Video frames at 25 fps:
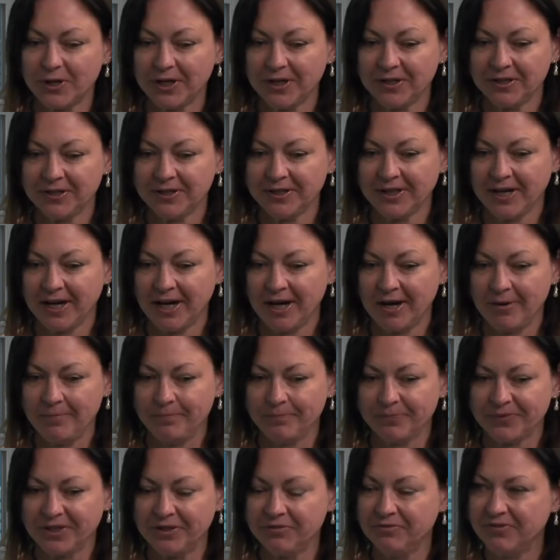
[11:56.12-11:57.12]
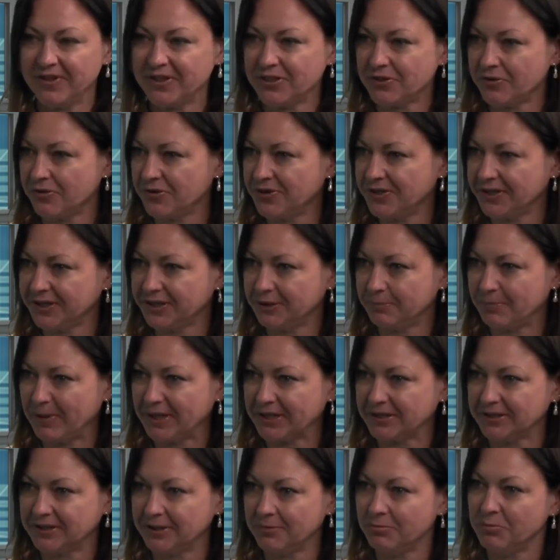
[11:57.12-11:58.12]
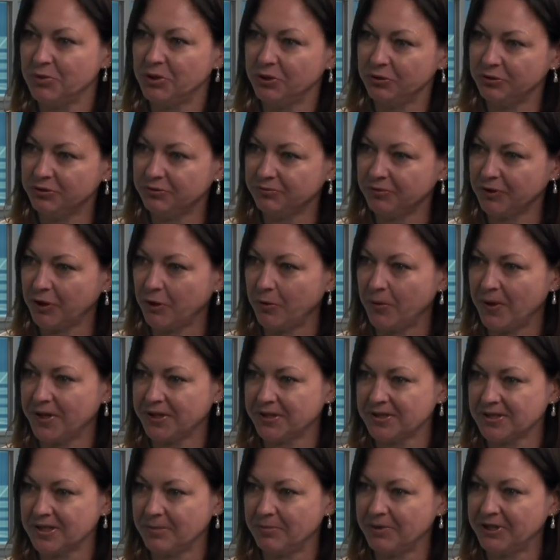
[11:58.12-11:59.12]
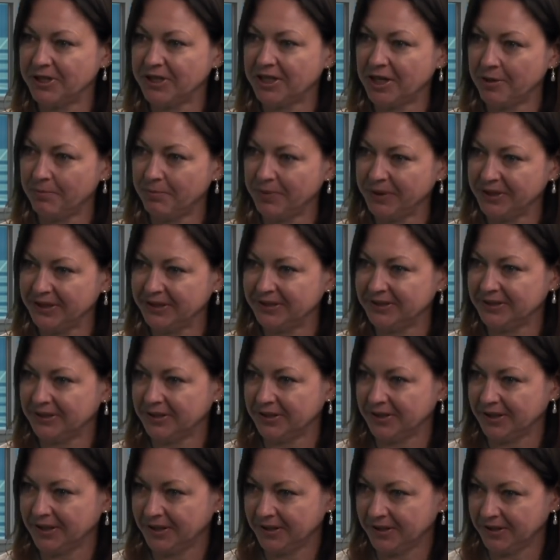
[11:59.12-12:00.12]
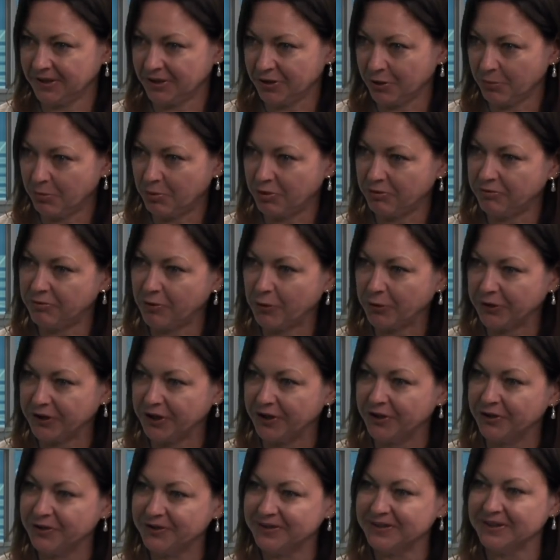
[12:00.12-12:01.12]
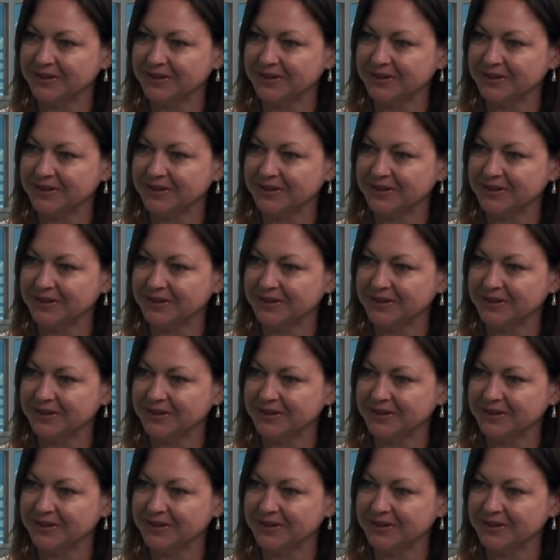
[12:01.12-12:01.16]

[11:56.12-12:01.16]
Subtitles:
can investors expect some news flow on some of the companies in your portfolio?